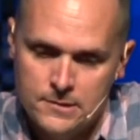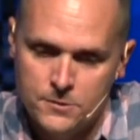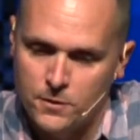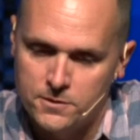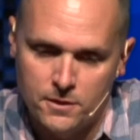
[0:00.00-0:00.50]

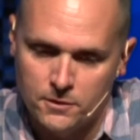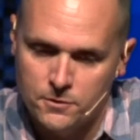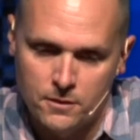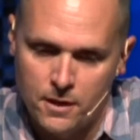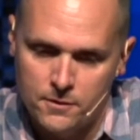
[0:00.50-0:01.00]
So I talked to a
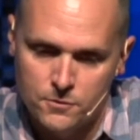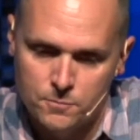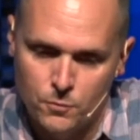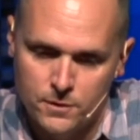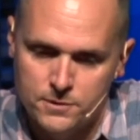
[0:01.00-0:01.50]
lot of those
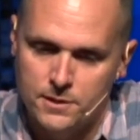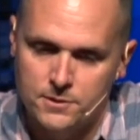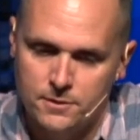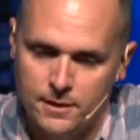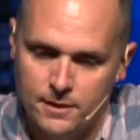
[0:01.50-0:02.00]
boys
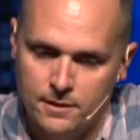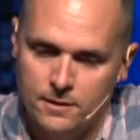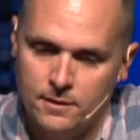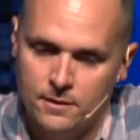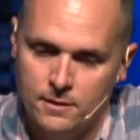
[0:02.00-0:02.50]
yesterday.
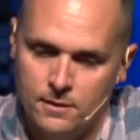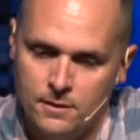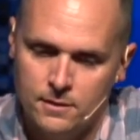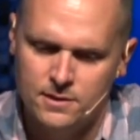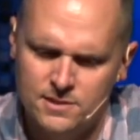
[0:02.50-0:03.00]

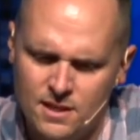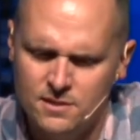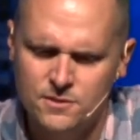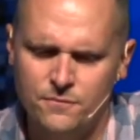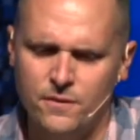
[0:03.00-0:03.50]
Because
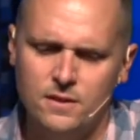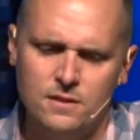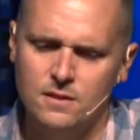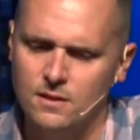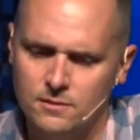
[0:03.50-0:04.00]
death's a funny
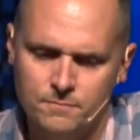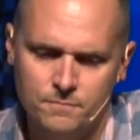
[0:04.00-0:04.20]
thing.